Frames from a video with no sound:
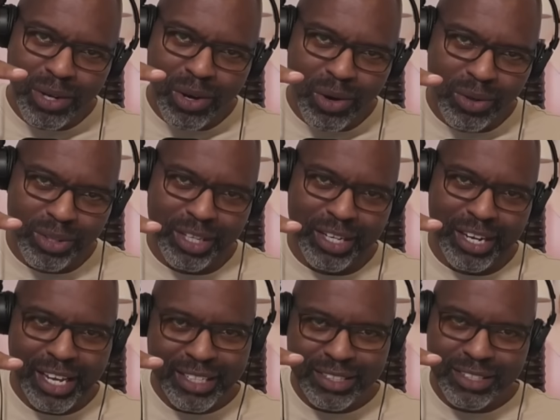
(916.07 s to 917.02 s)
on the
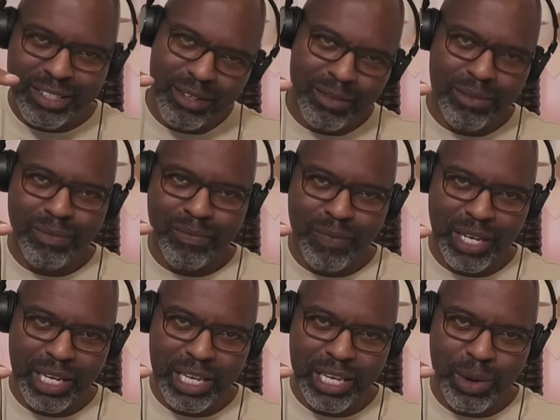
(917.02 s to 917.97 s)
next
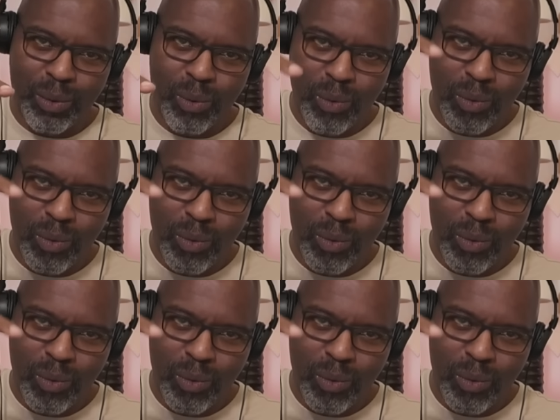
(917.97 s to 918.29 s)
video.